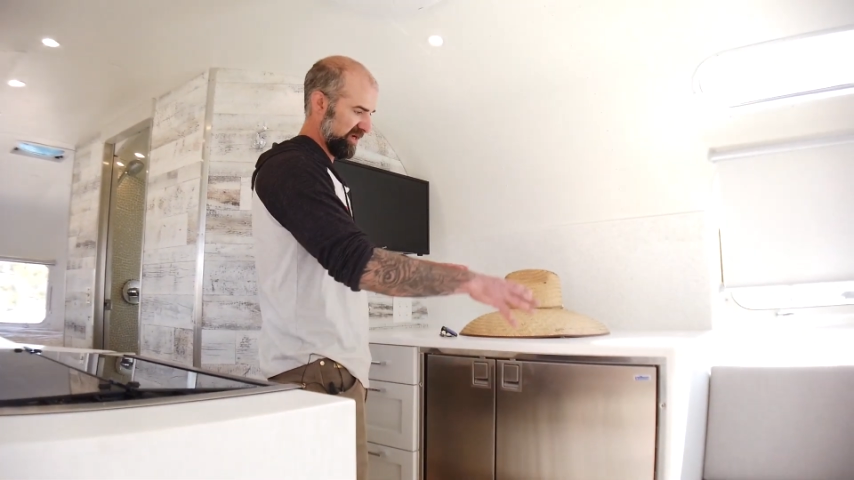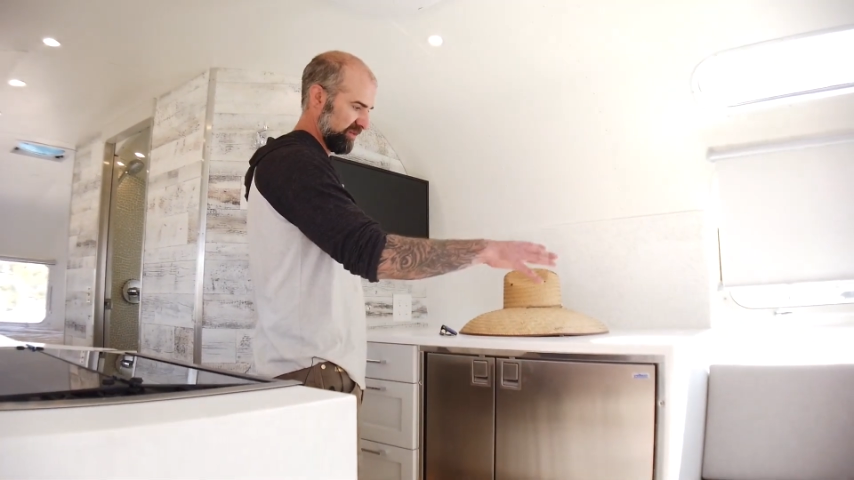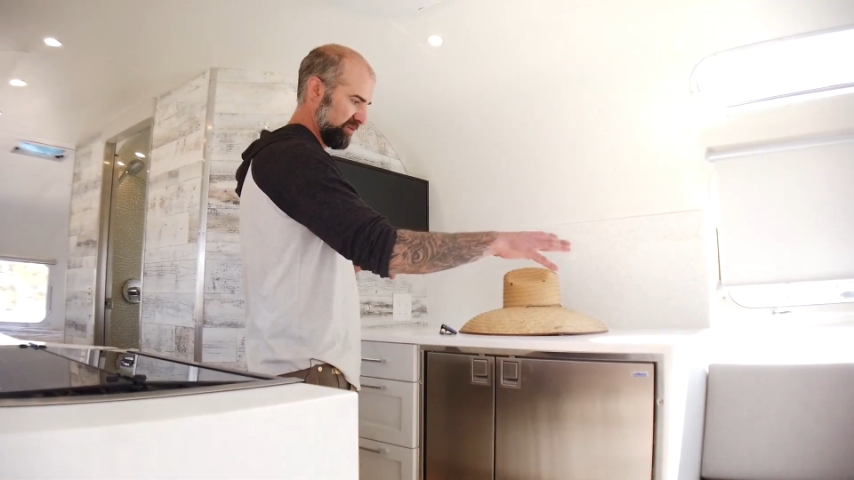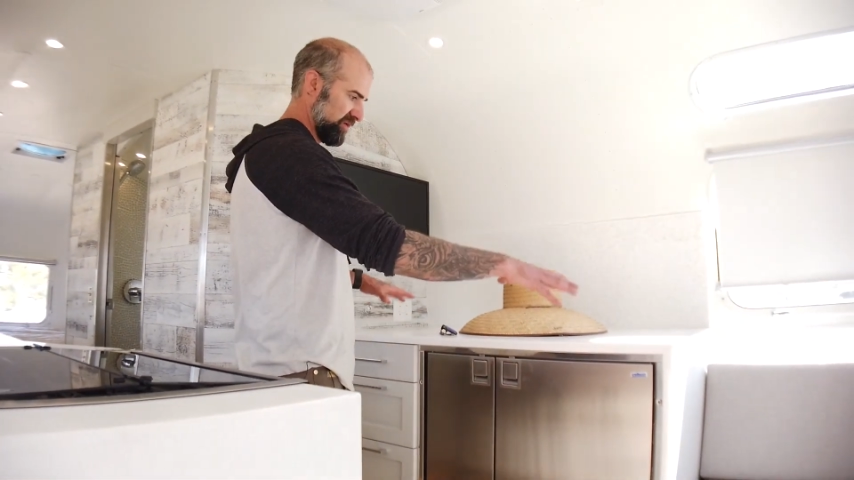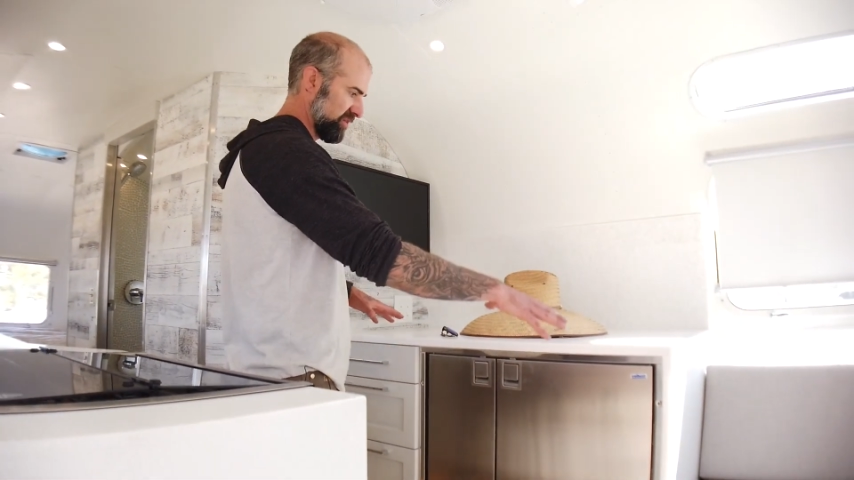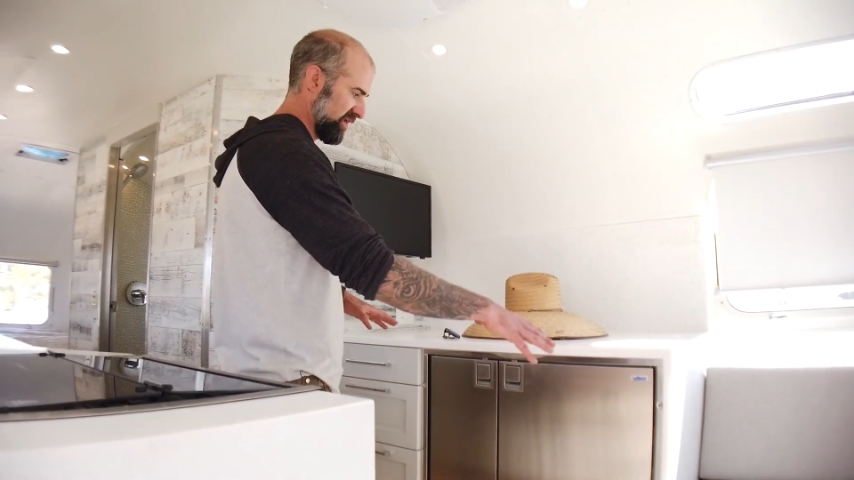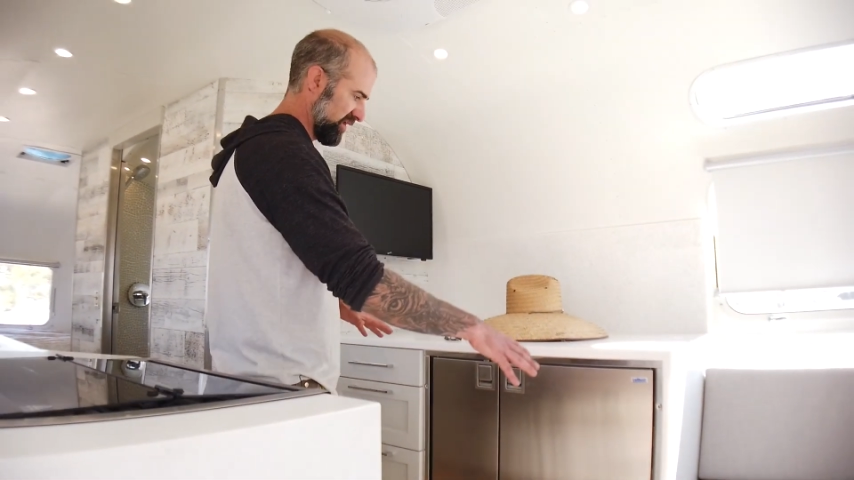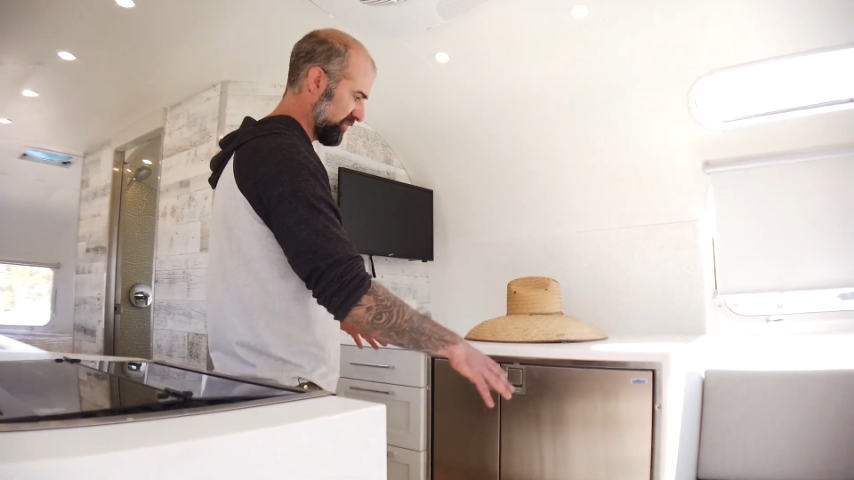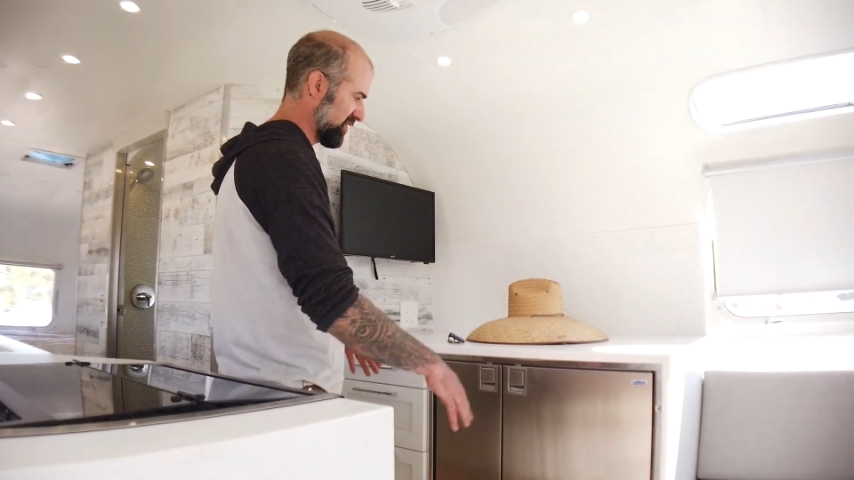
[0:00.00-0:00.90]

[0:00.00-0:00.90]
might look like,